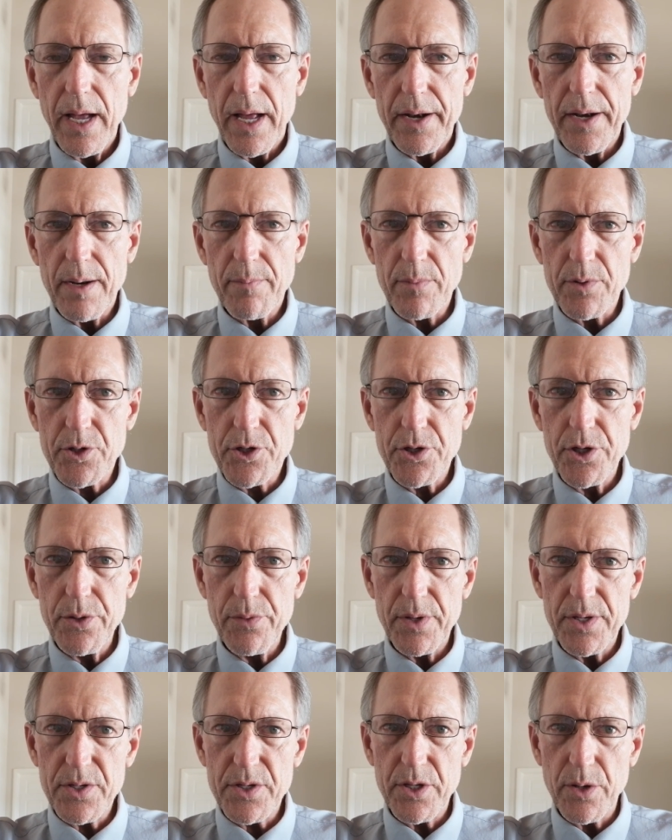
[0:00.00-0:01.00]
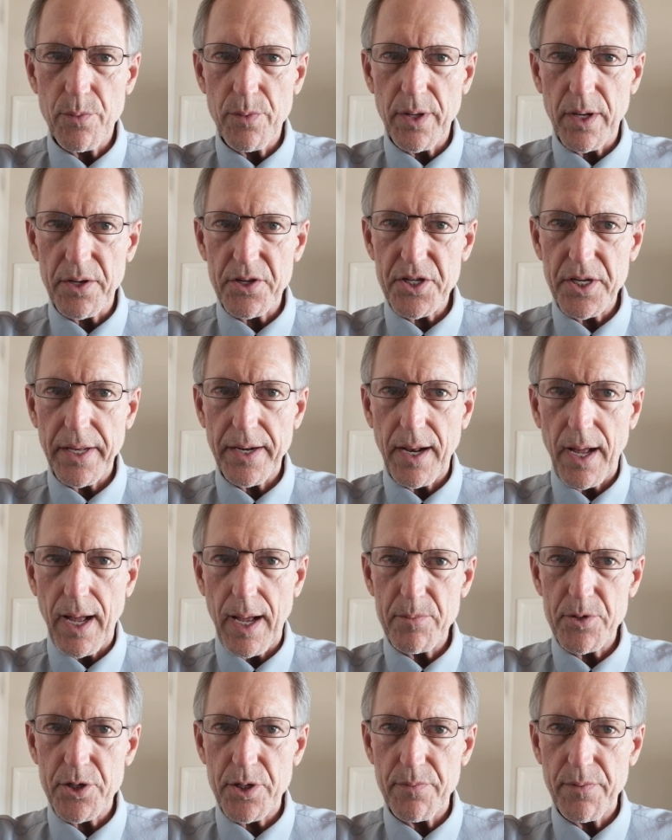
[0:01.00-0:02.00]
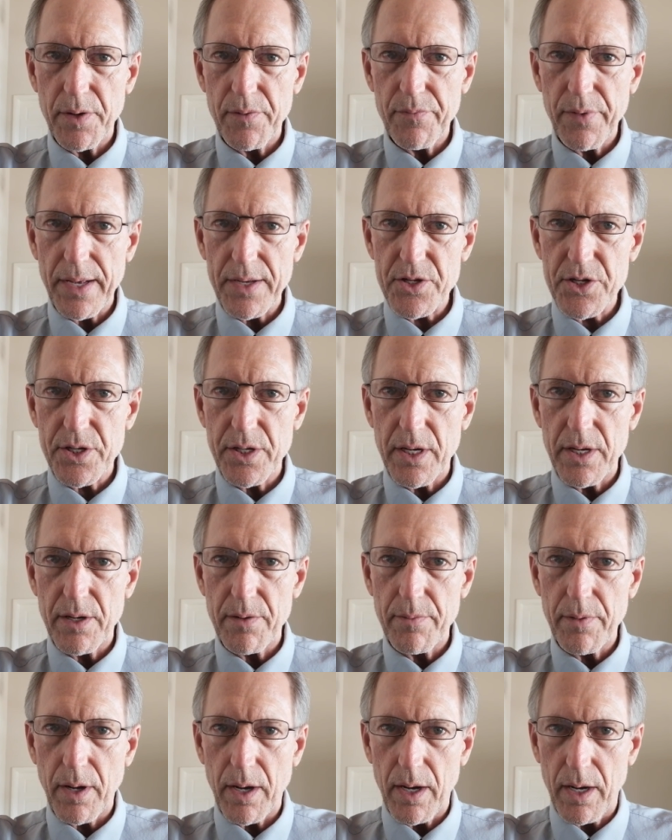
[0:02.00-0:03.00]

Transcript: Number two is the real estate option of investing